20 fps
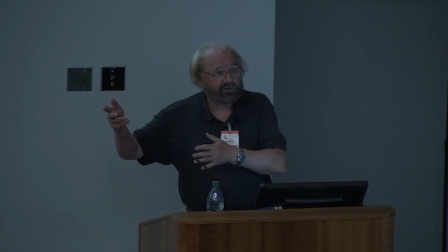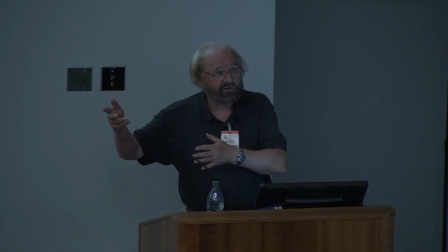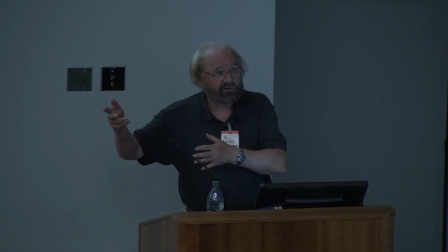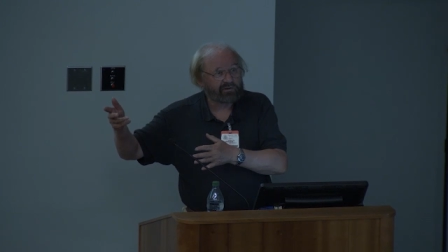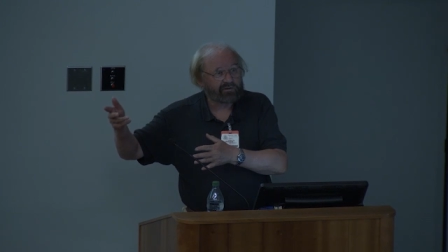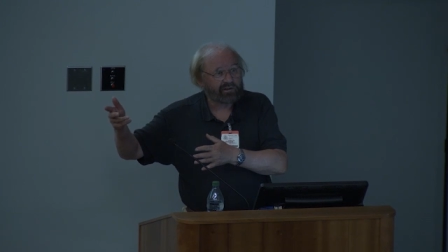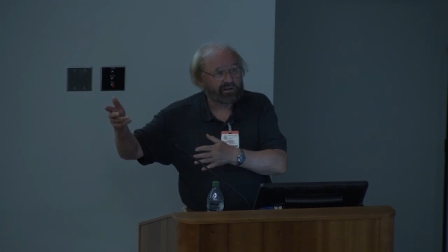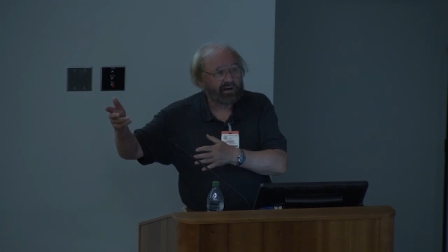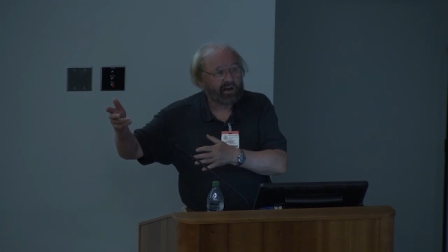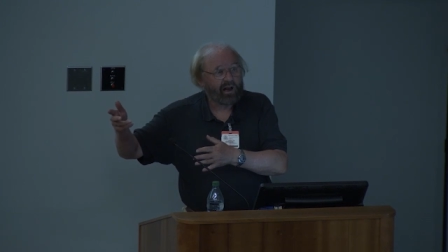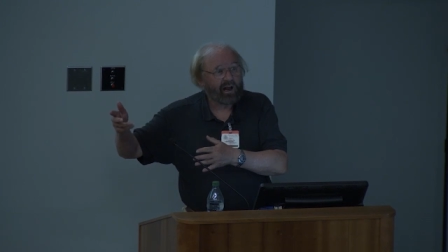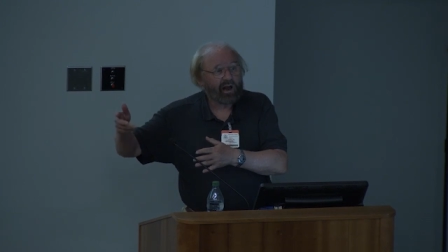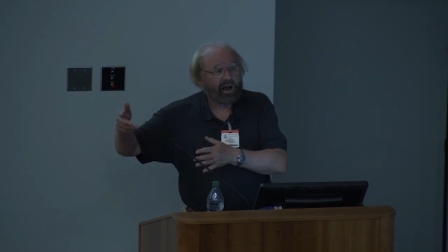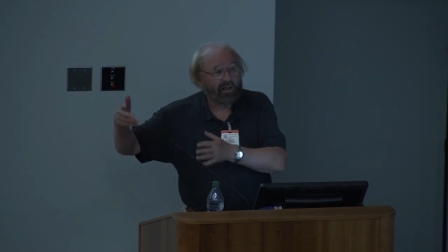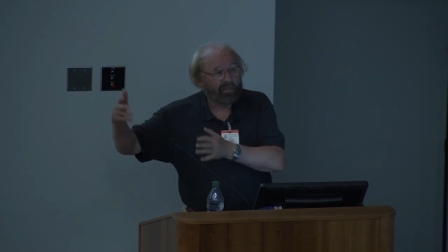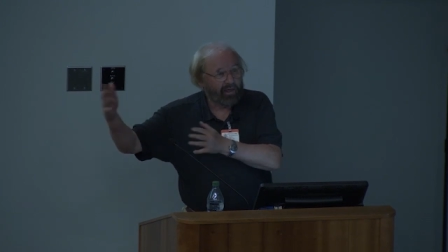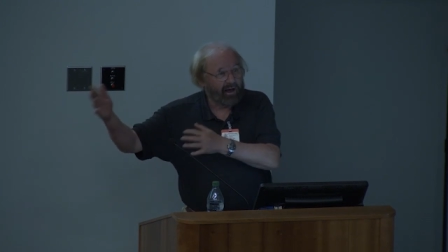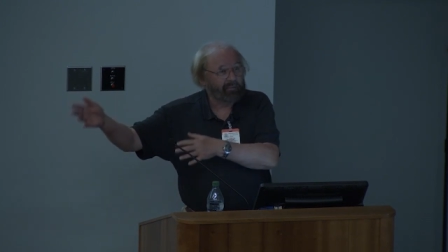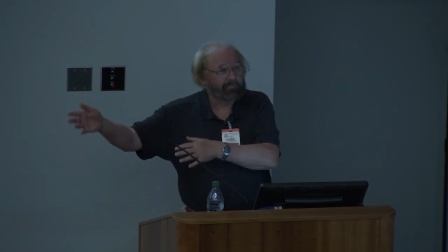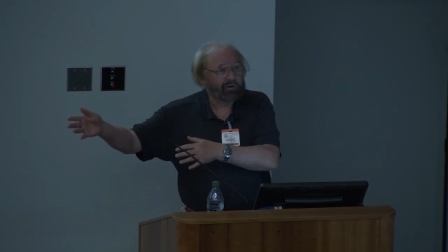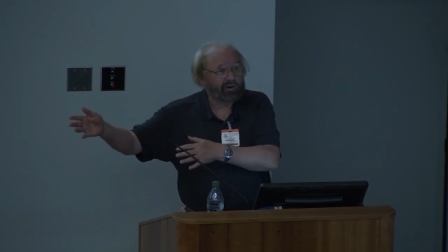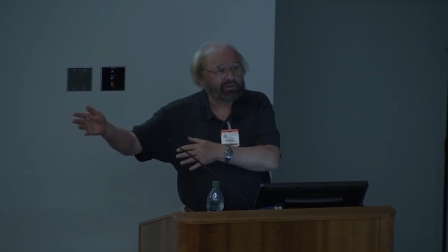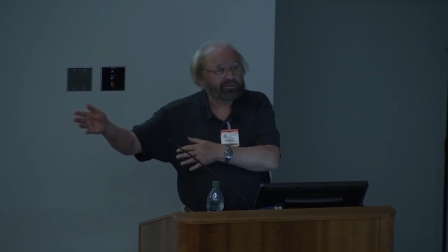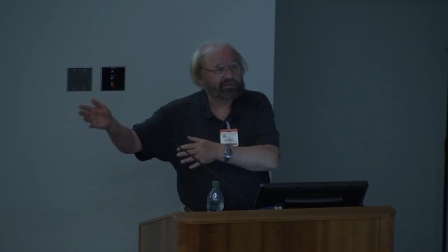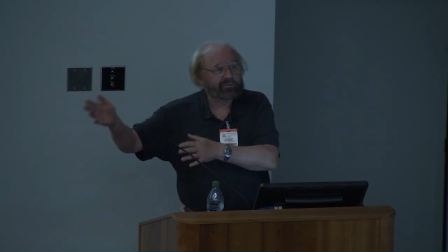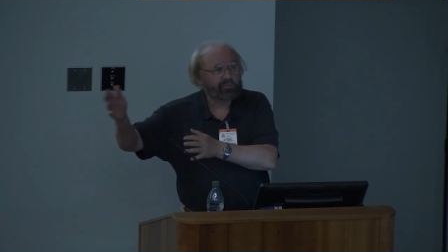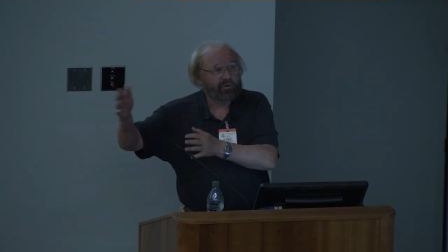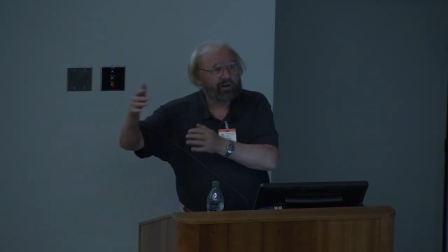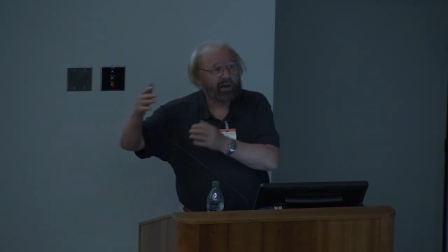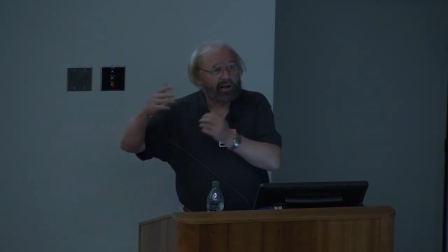could use it, and that
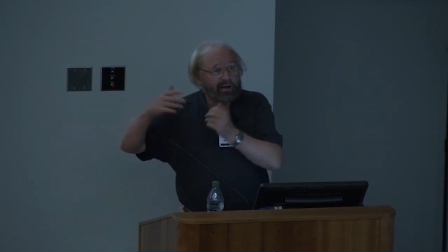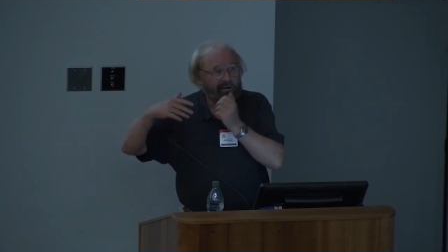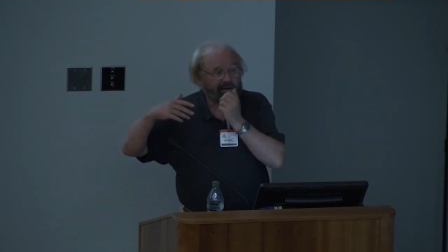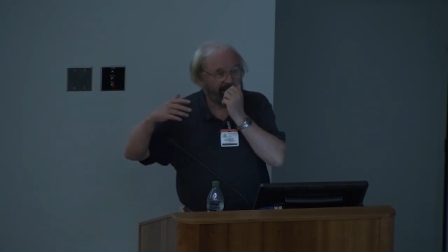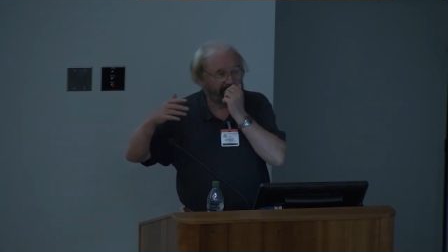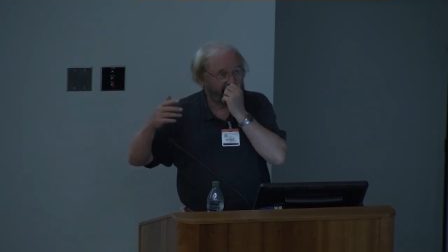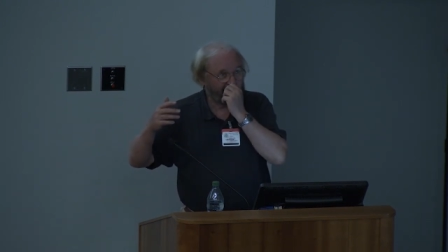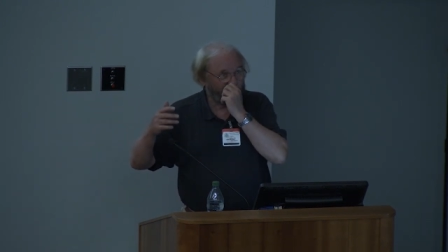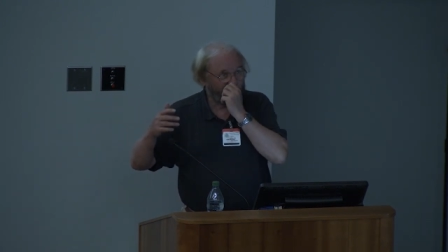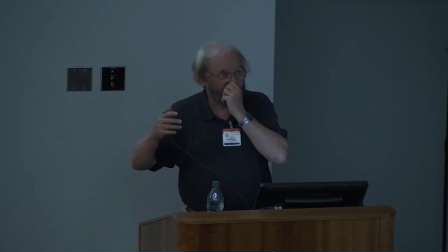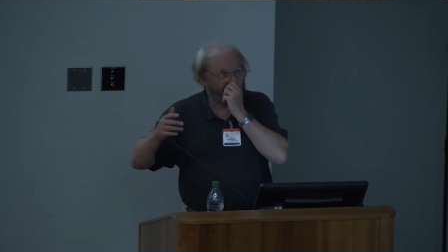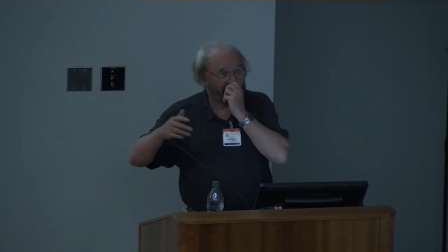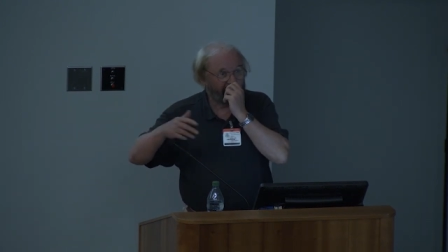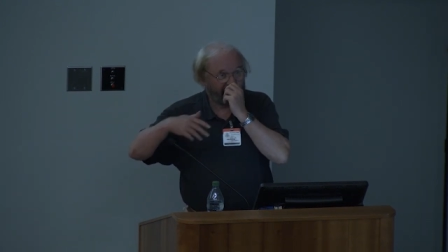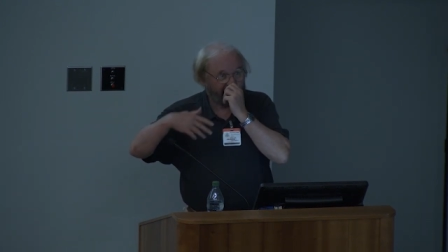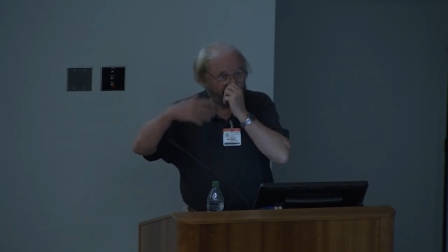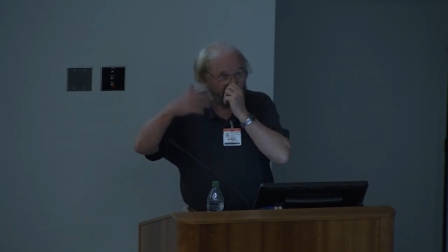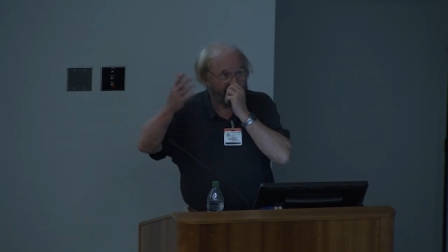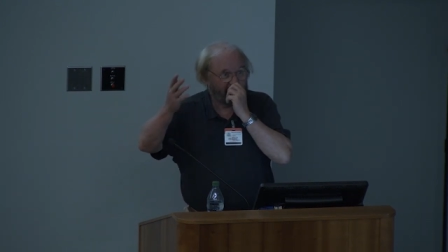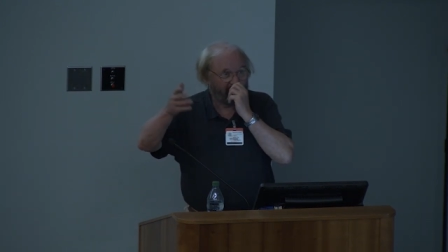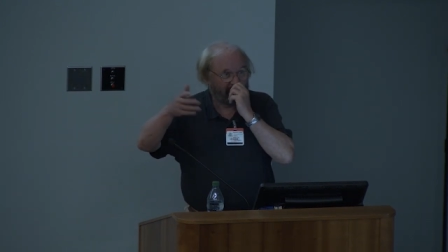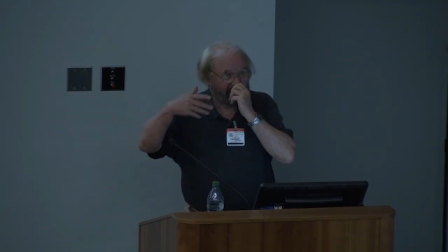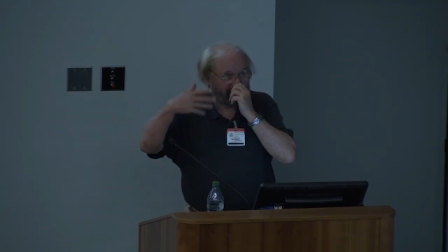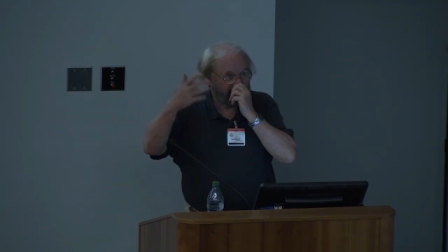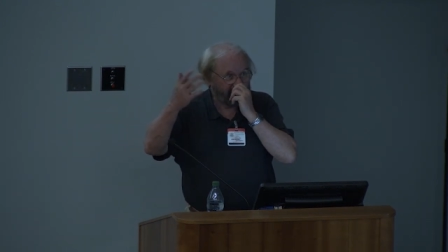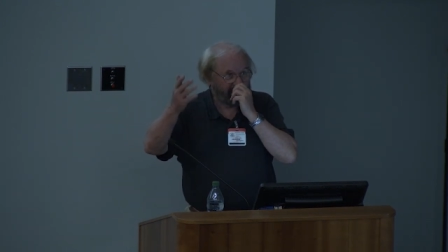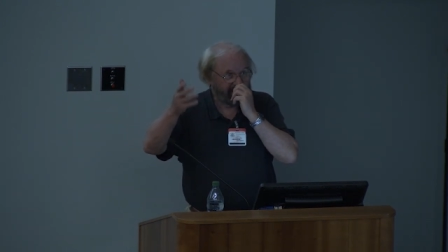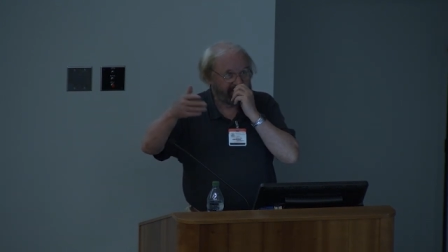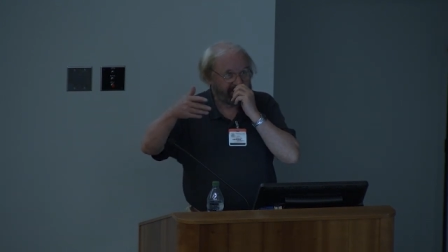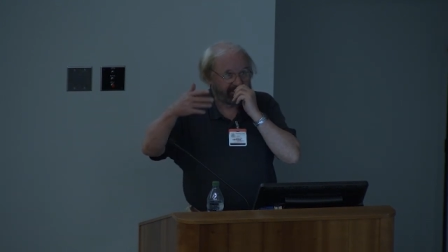person would handle it for both of them. They
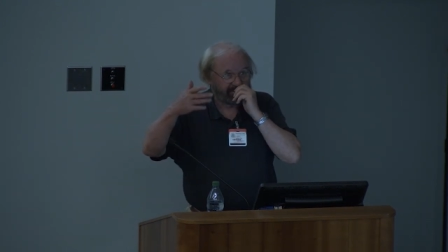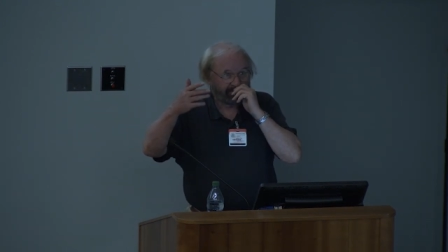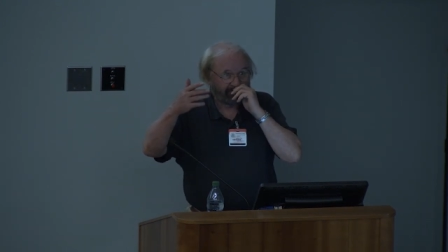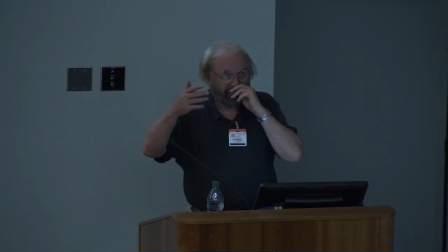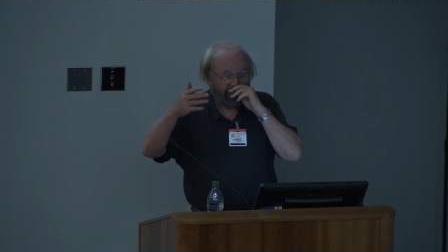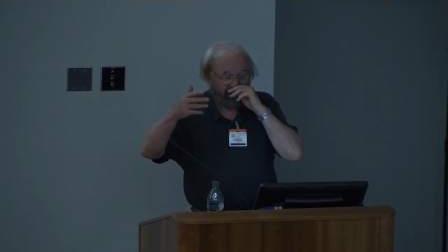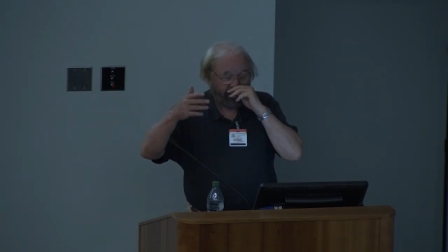reported this.